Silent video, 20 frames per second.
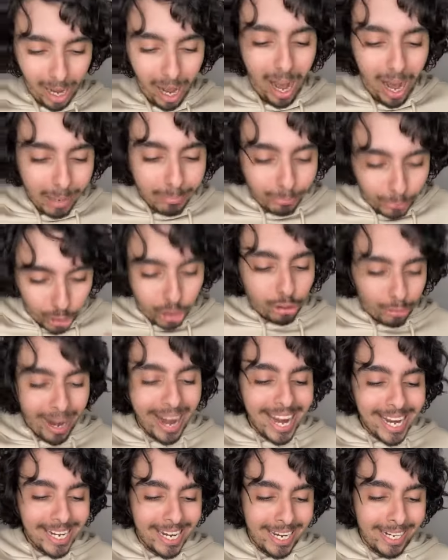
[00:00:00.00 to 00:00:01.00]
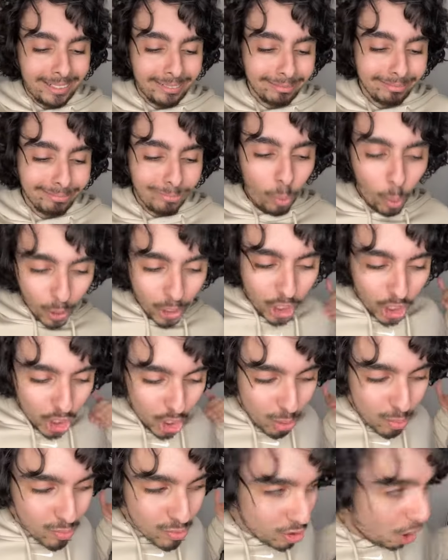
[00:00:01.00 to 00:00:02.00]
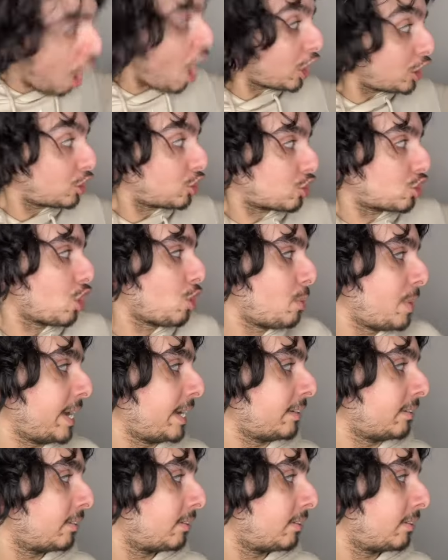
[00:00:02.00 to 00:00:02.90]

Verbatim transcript: I'm training. What are you not doing?